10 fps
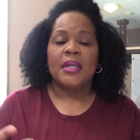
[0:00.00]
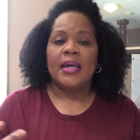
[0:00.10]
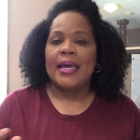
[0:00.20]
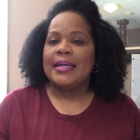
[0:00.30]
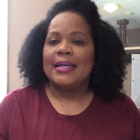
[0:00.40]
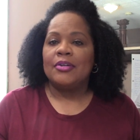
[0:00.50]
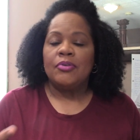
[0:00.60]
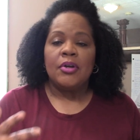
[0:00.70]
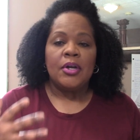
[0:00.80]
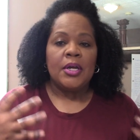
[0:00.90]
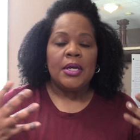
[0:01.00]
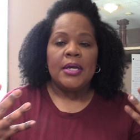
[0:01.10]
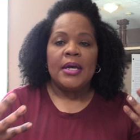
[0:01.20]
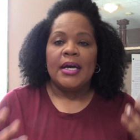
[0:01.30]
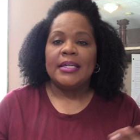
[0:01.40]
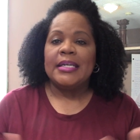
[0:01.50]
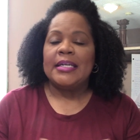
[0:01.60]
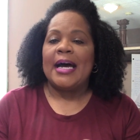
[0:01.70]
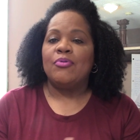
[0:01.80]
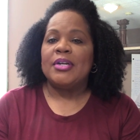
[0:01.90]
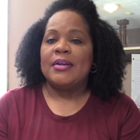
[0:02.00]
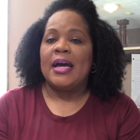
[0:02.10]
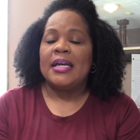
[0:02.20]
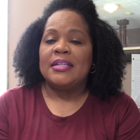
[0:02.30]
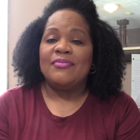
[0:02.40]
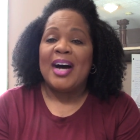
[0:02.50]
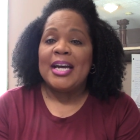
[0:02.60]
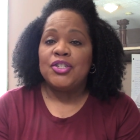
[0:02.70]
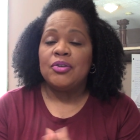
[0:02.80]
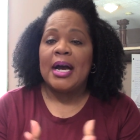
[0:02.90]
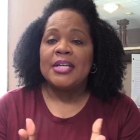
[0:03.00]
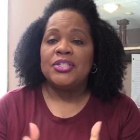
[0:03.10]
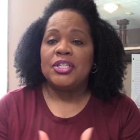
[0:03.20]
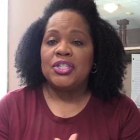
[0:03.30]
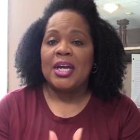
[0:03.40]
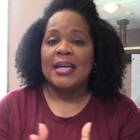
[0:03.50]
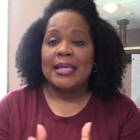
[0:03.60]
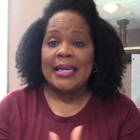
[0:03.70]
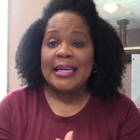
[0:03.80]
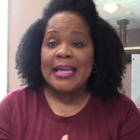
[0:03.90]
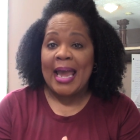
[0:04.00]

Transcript: And again, I would I'd advise you guys to check any